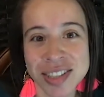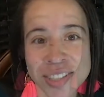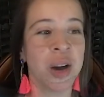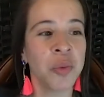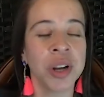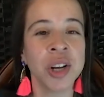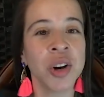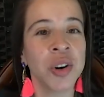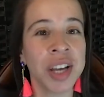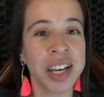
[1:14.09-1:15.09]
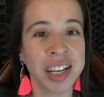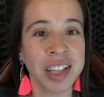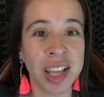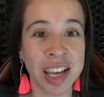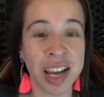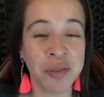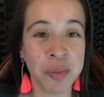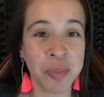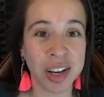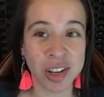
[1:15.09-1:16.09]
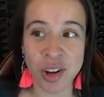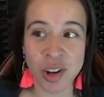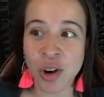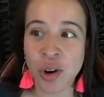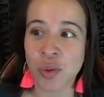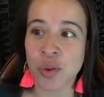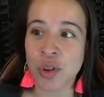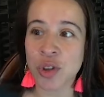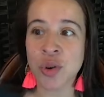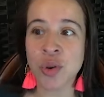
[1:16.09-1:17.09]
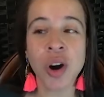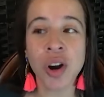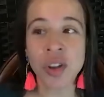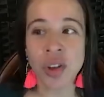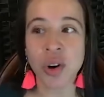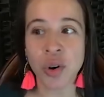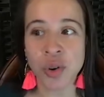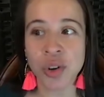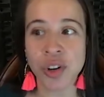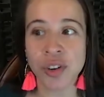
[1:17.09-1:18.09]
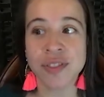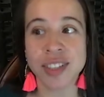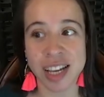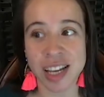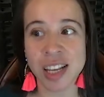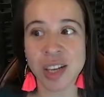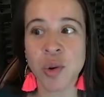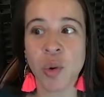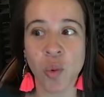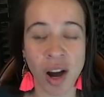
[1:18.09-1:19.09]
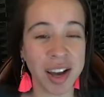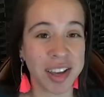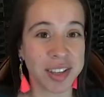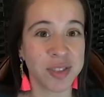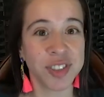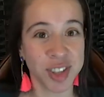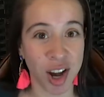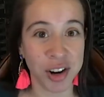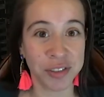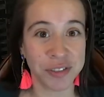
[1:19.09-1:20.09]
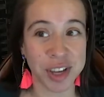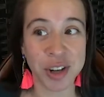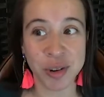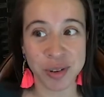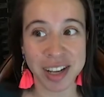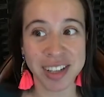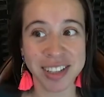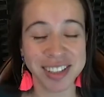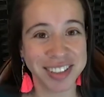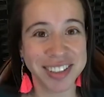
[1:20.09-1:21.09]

So I want to go ahead and let everybody know you are the owner of Dani Weiss Photography, correct?